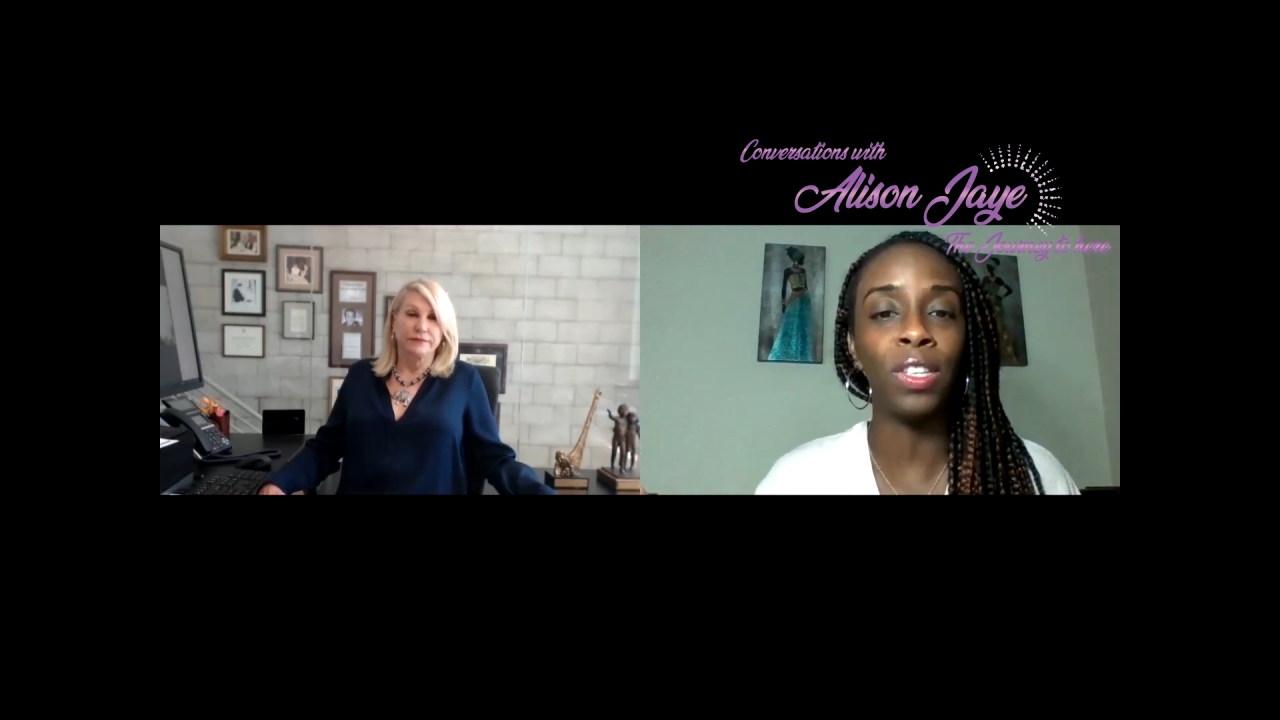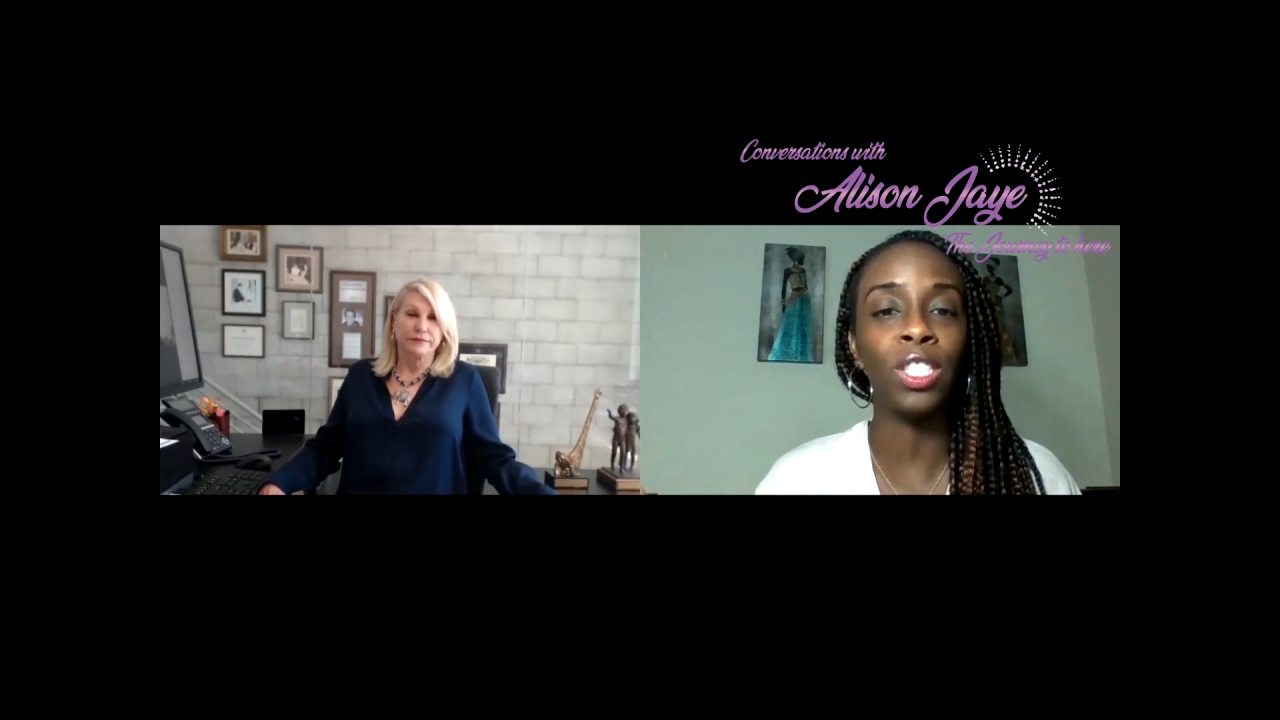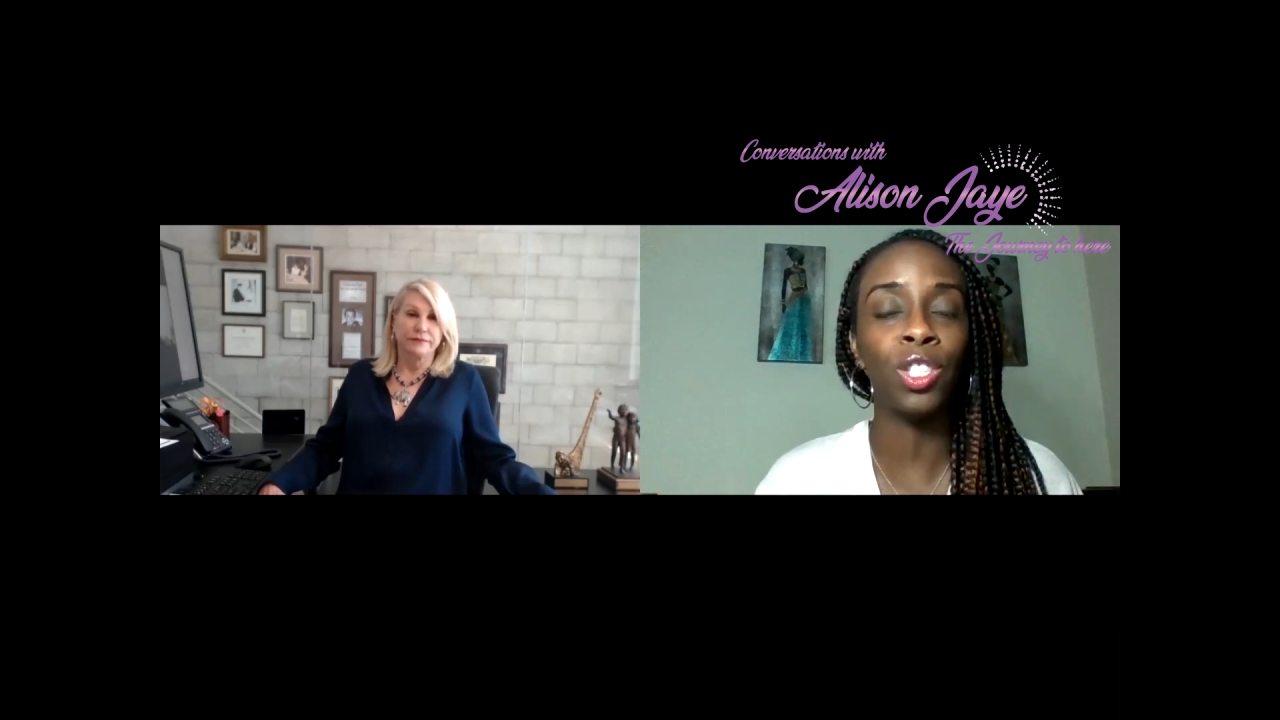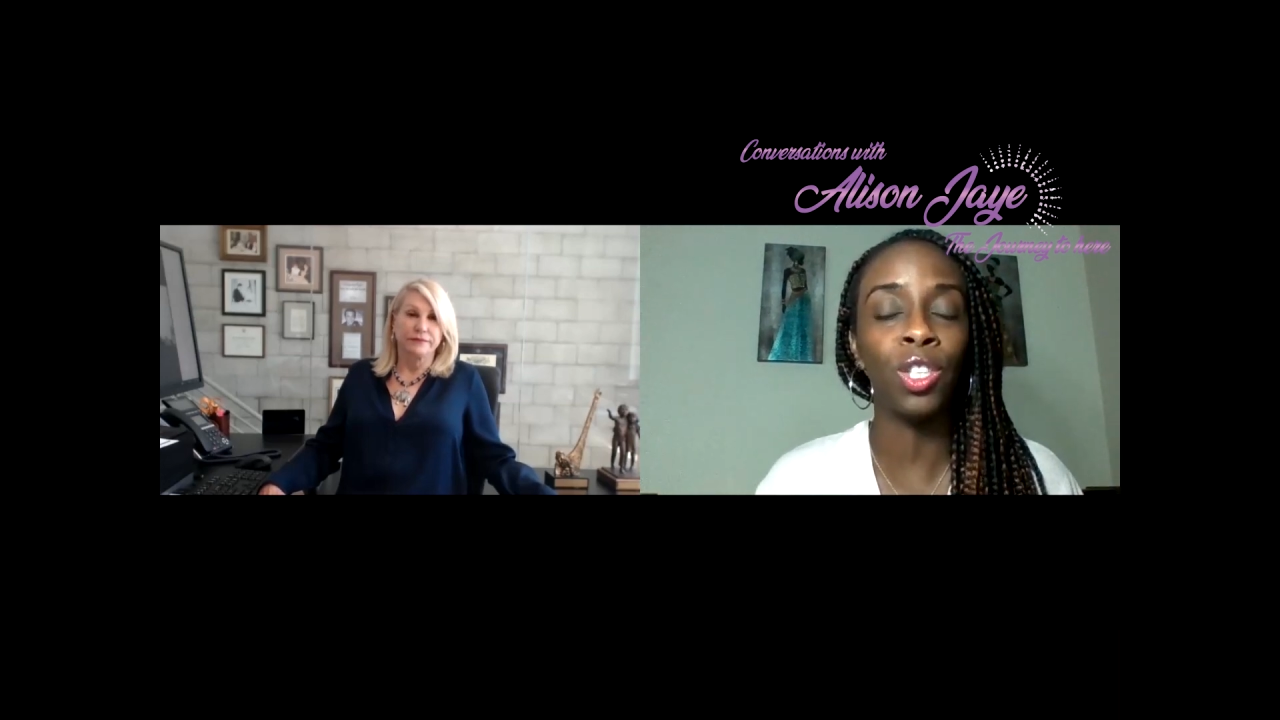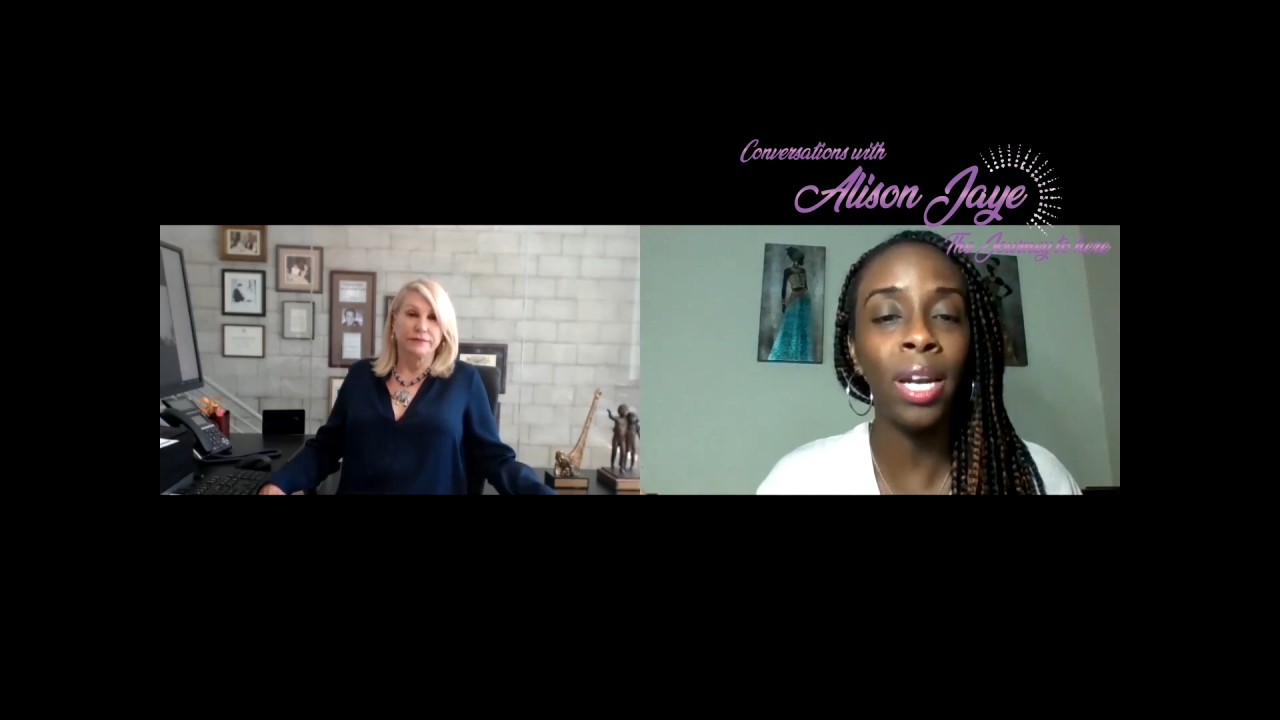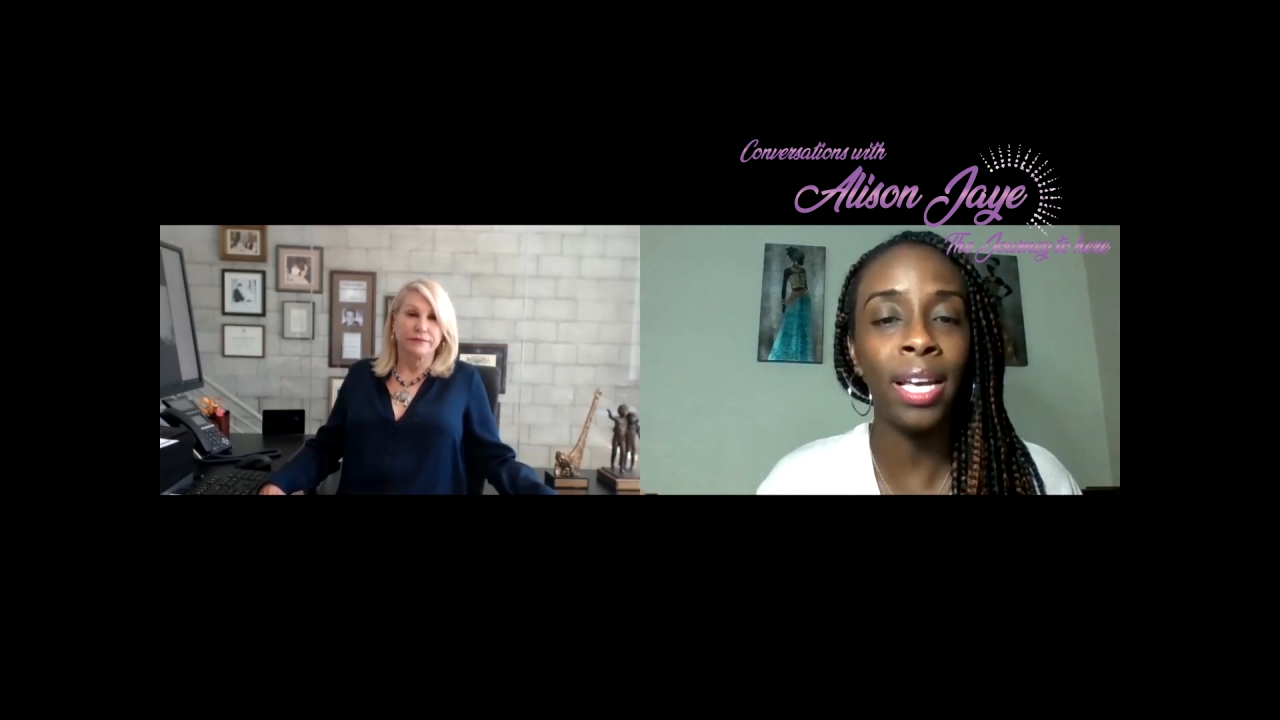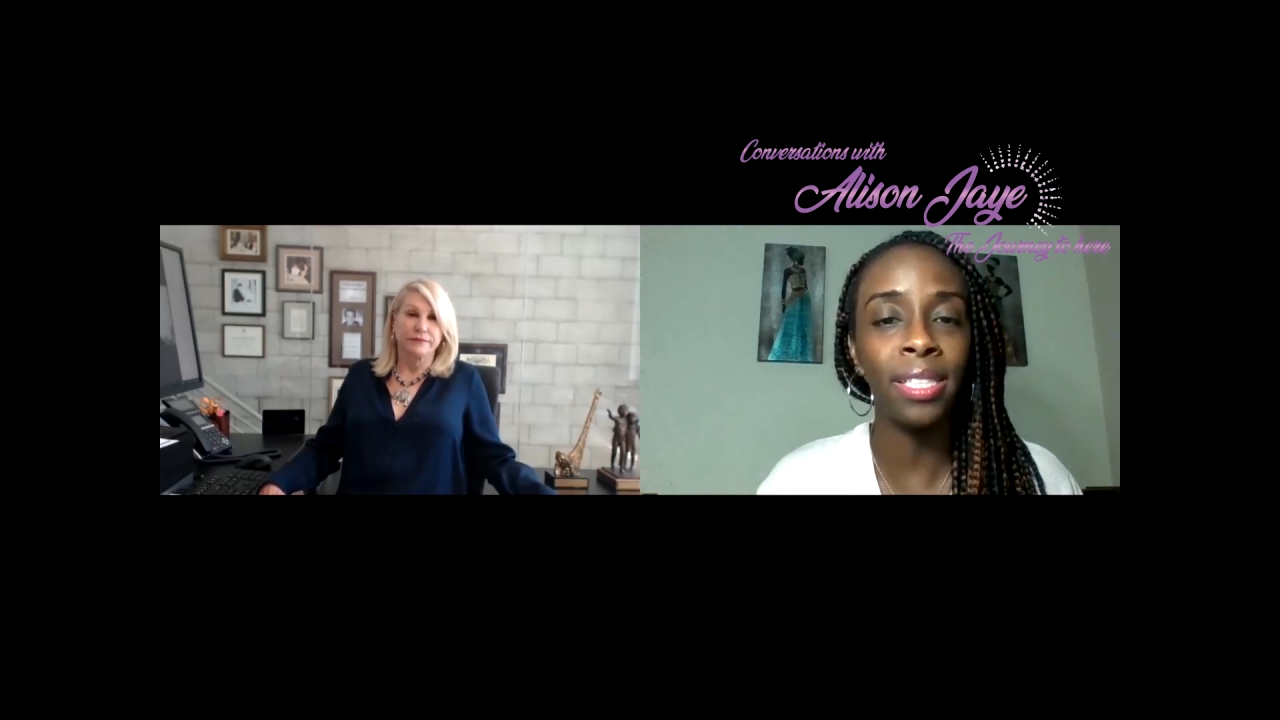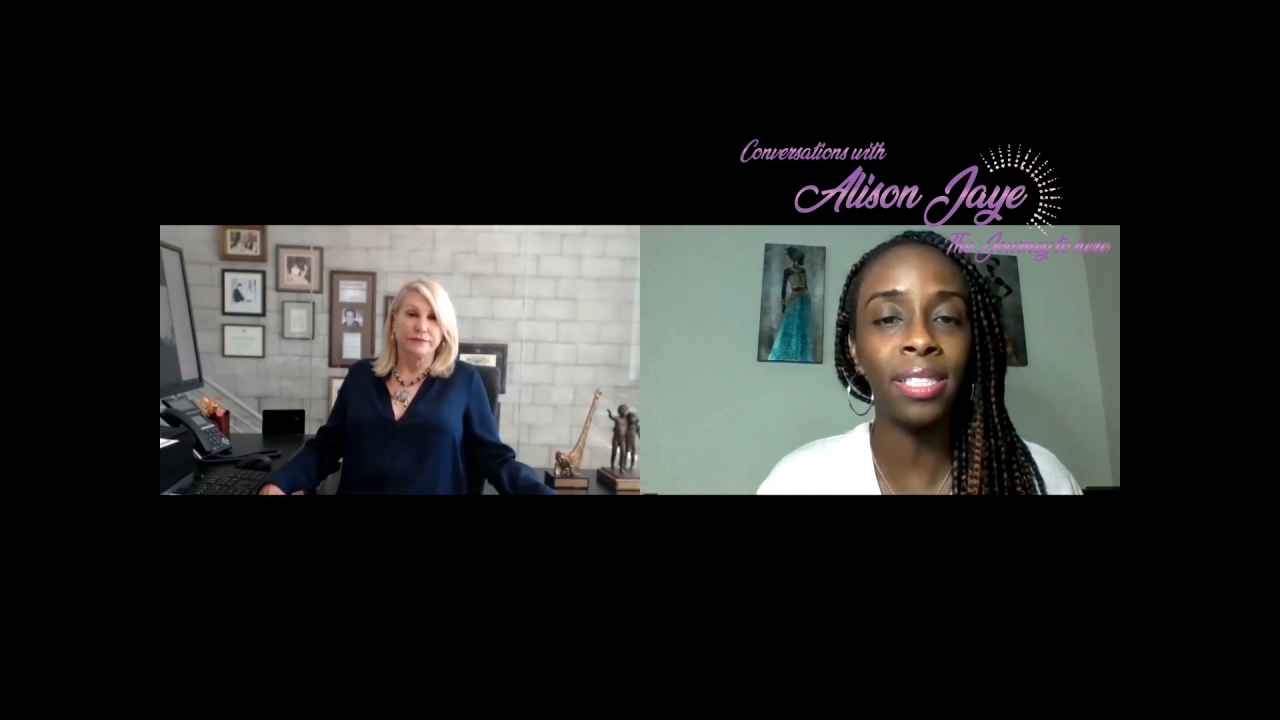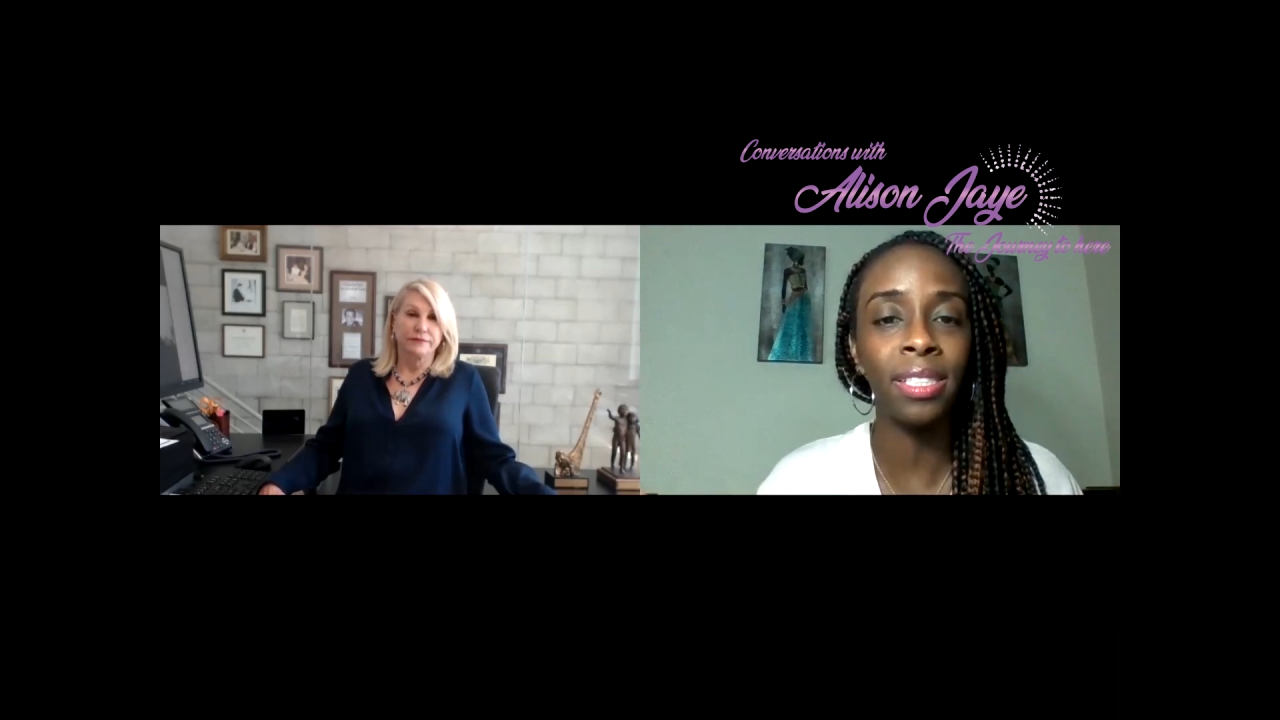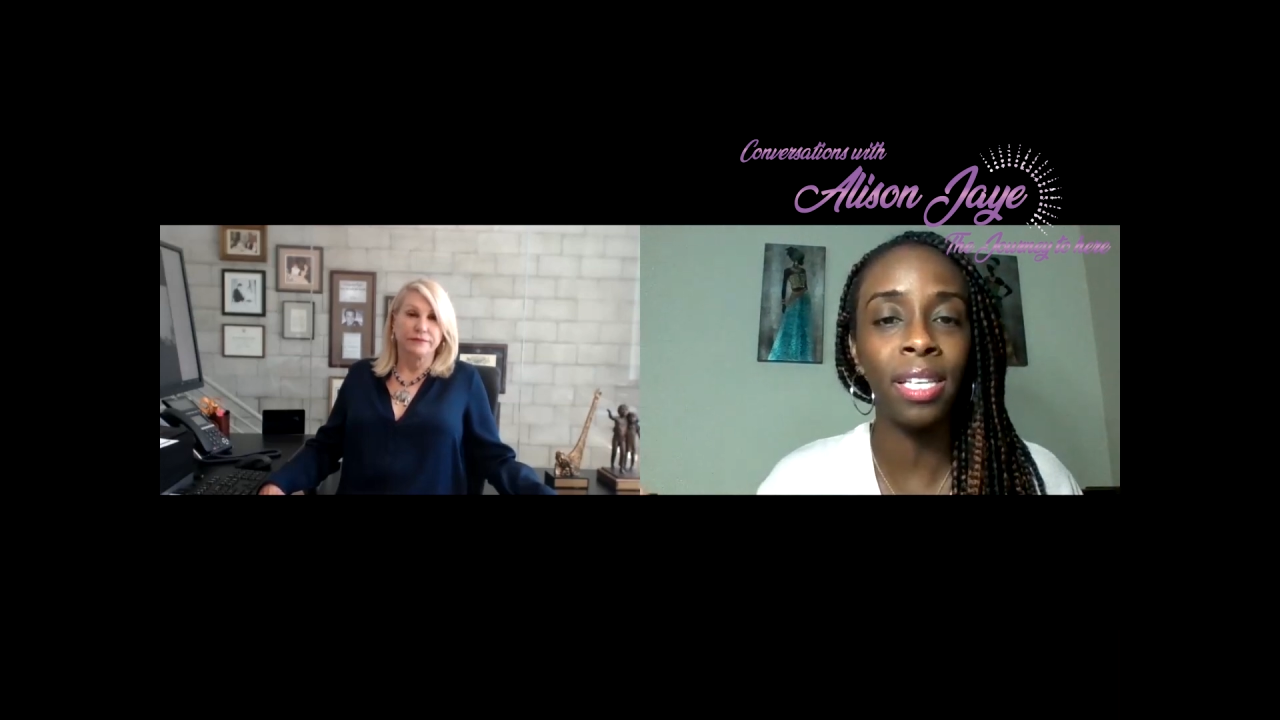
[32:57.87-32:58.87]

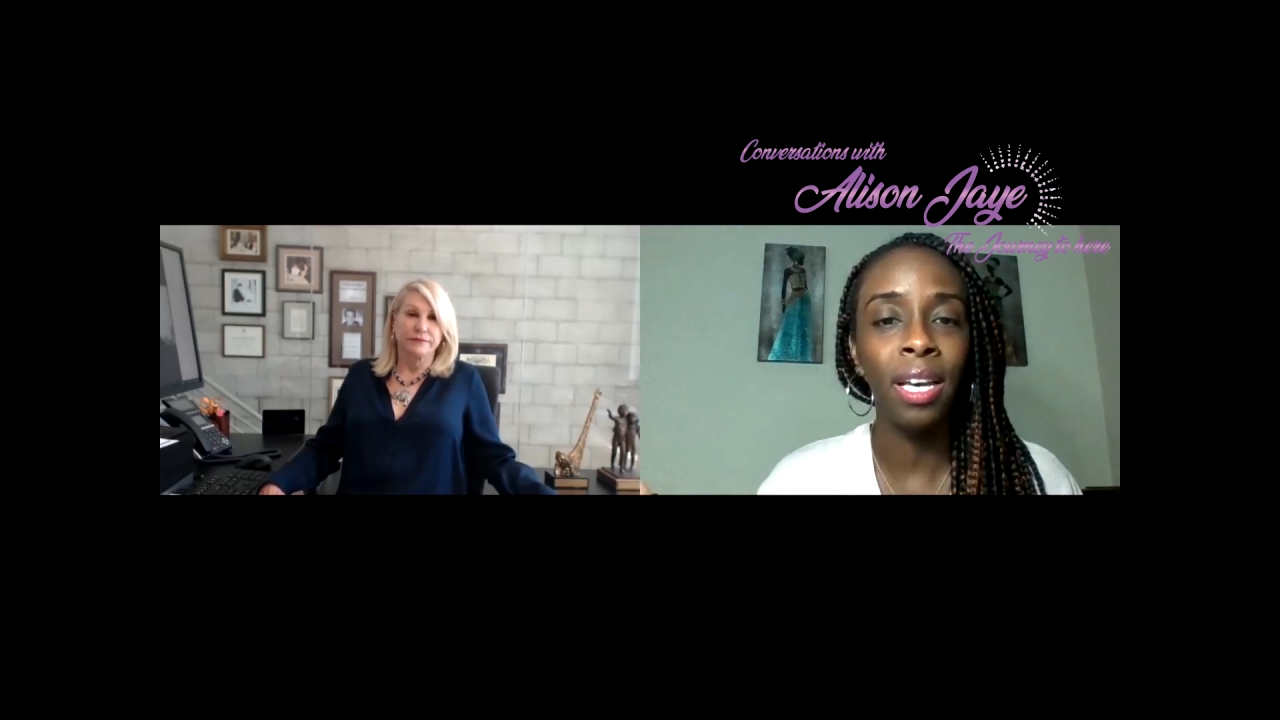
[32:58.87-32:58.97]
solace.